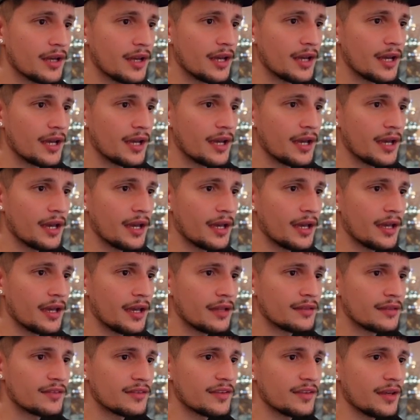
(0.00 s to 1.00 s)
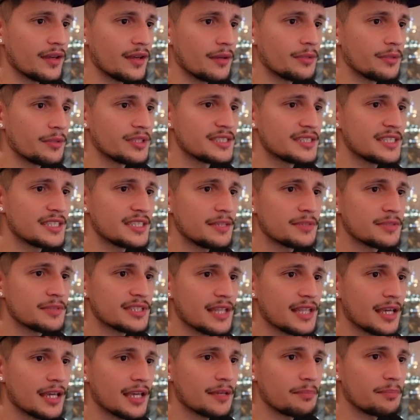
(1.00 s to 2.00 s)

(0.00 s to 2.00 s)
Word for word: and um, it seems like